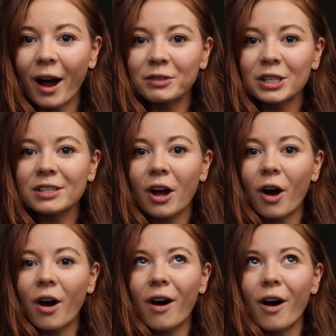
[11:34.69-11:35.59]
I've just
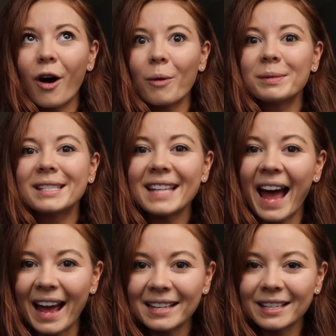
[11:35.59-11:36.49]

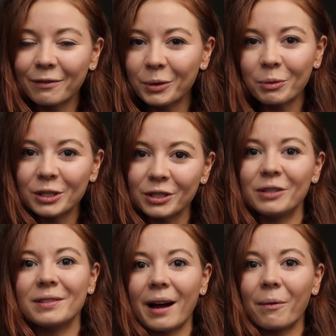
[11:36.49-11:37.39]
obsessed, if you want to
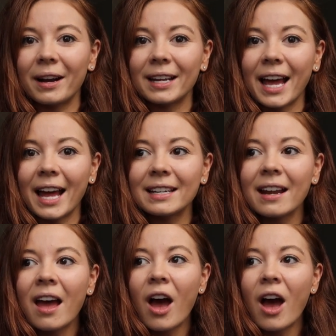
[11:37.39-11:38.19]
use that word again,